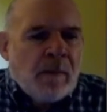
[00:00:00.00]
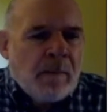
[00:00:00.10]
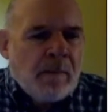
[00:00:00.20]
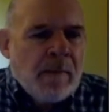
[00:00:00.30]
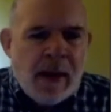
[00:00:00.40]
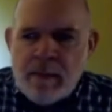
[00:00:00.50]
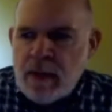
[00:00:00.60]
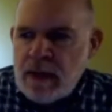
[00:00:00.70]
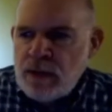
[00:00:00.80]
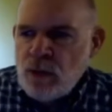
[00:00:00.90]
maybe
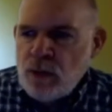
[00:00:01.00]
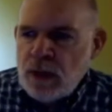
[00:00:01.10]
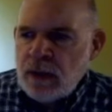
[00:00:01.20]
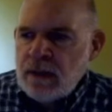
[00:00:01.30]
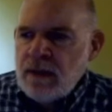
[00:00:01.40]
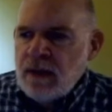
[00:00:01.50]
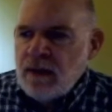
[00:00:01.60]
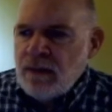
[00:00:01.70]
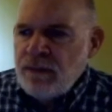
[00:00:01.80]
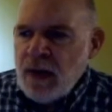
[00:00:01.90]
you can
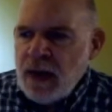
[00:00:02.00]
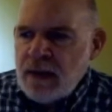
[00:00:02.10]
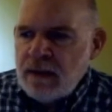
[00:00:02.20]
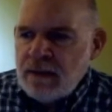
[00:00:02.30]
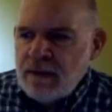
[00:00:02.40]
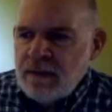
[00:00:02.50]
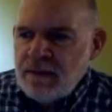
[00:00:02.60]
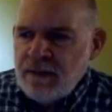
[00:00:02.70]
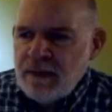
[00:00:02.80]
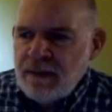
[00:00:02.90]
find,
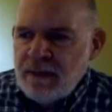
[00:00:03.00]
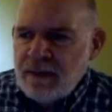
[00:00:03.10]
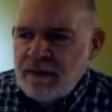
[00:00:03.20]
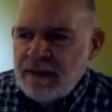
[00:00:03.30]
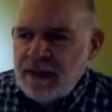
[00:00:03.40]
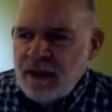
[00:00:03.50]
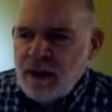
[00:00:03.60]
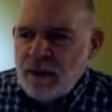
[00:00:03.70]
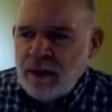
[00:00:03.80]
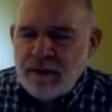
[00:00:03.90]
I